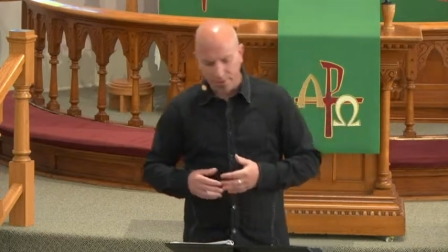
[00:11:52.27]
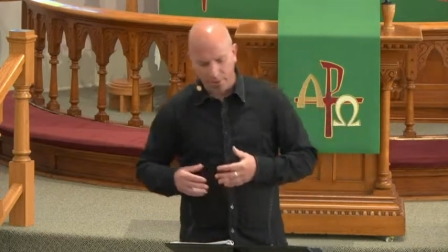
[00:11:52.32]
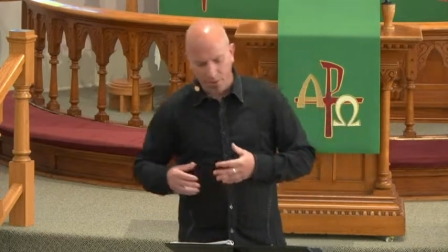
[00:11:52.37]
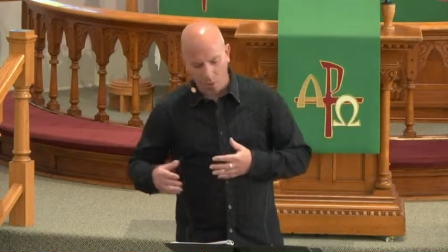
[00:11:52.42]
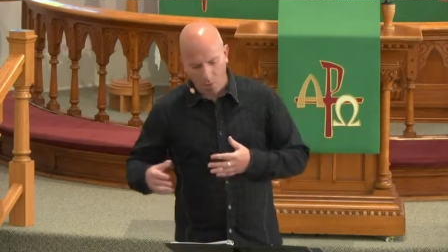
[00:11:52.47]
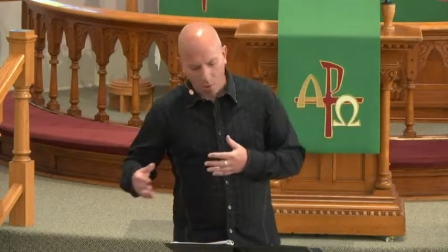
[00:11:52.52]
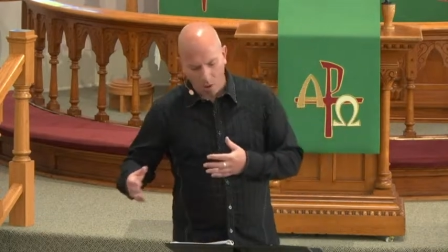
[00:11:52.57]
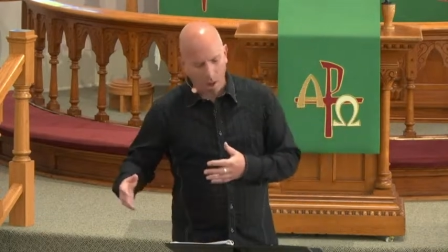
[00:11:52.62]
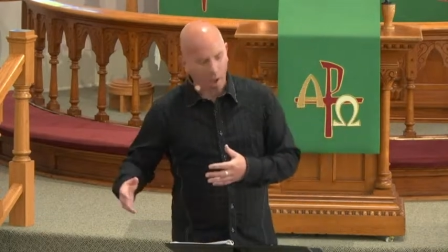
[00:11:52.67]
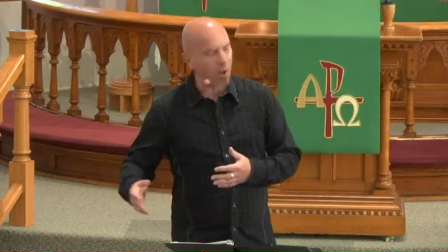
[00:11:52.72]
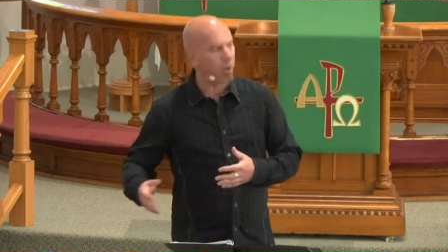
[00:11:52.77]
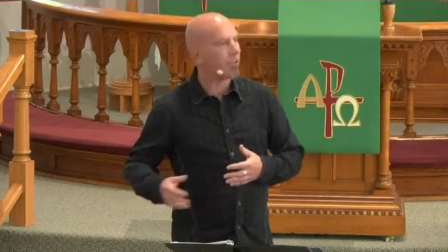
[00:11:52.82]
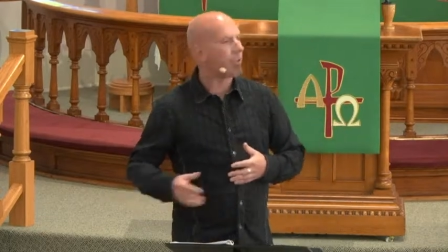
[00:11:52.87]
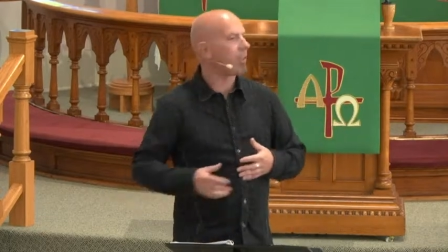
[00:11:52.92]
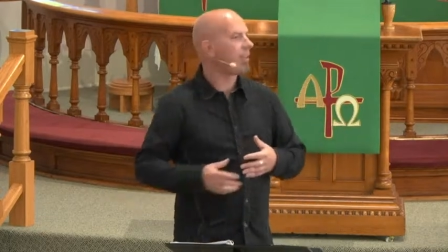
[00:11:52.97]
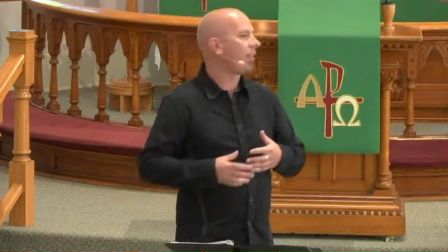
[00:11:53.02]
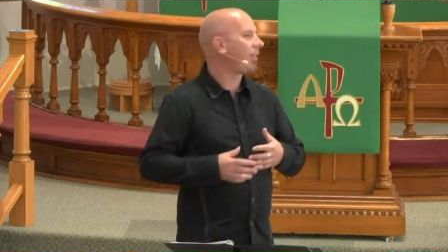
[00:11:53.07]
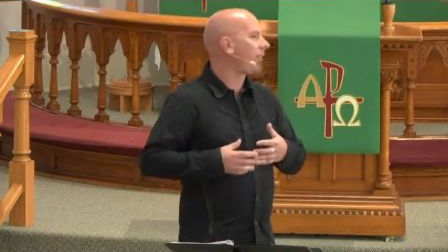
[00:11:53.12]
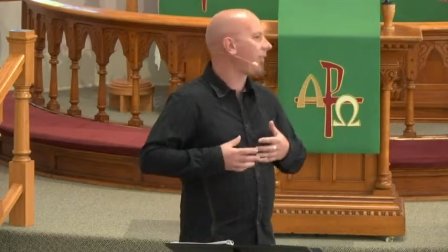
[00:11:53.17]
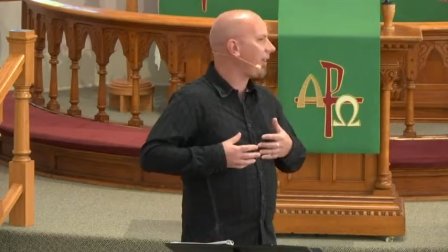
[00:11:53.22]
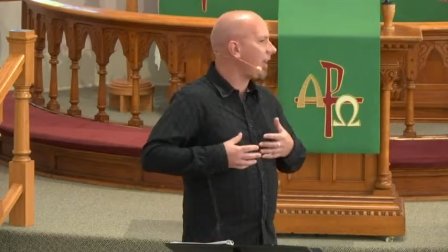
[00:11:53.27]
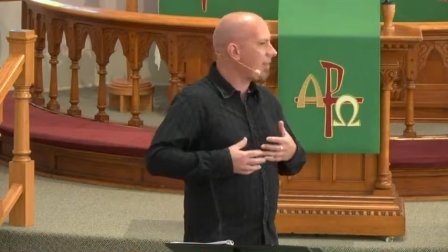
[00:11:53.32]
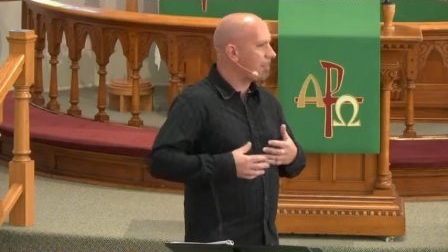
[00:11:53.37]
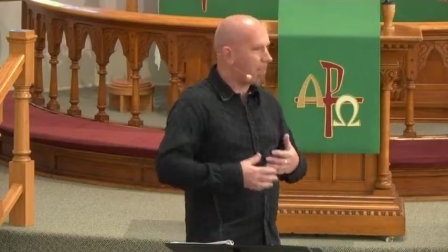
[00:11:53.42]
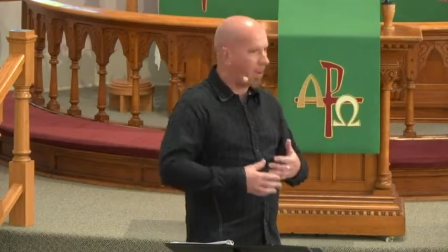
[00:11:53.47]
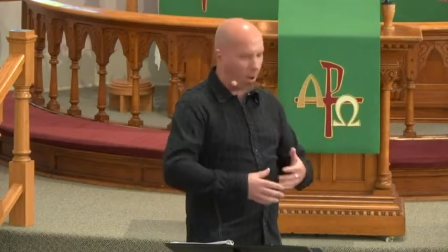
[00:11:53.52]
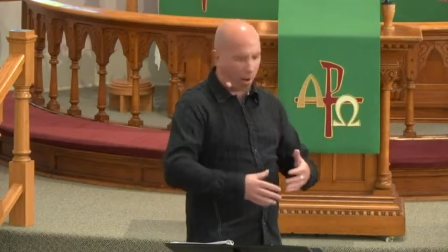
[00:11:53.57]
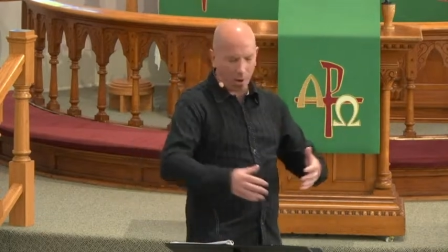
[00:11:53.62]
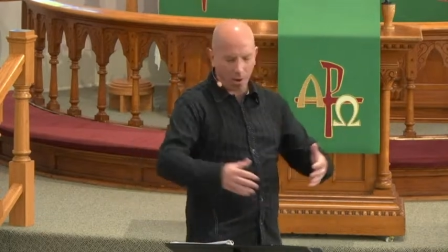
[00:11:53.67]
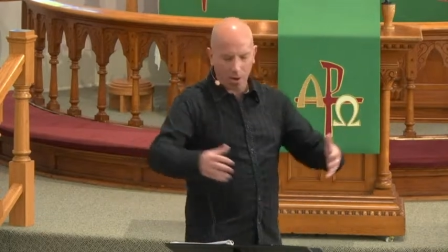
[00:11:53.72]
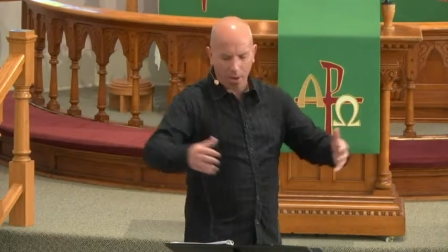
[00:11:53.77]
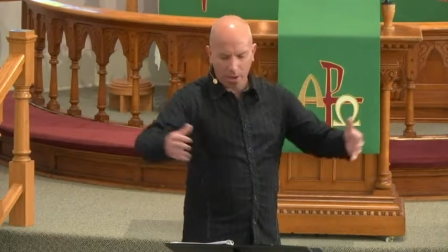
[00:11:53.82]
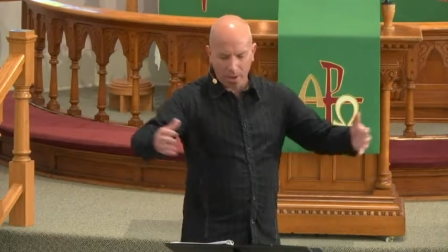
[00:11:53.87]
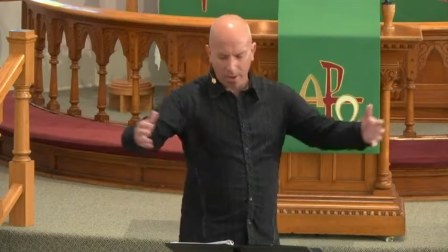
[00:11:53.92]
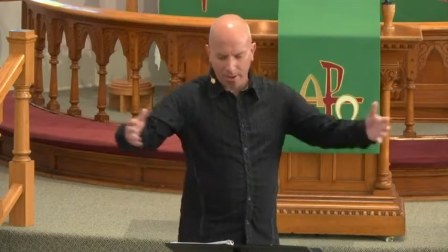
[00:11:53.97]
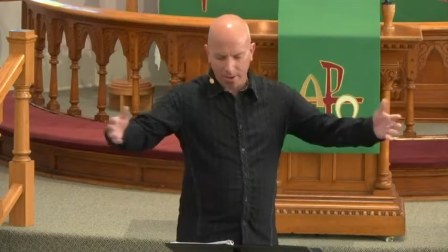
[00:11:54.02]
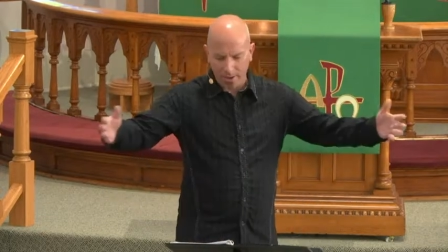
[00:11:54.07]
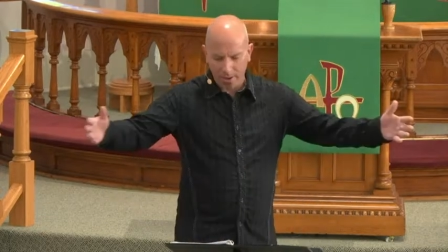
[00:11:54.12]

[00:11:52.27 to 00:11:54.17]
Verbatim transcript: and the waters of the sea parted,